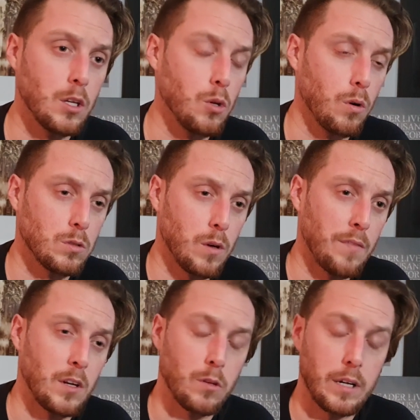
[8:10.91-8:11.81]
you also have
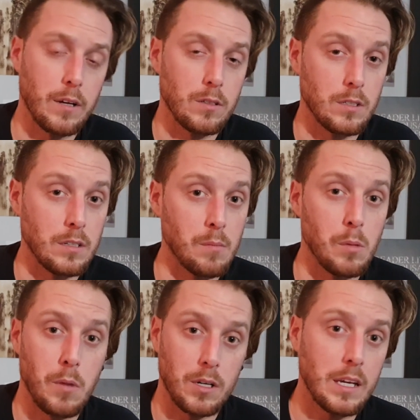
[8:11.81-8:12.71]
another character named the
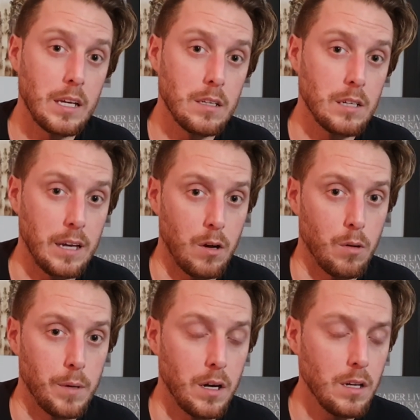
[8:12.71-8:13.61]
Marquis de
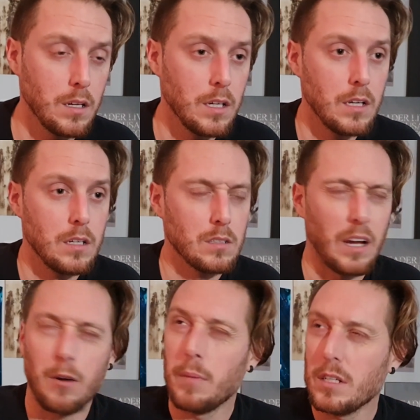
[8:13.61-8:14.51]

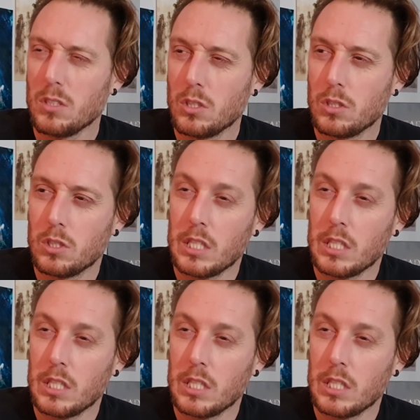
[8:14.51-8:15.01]
Carabas,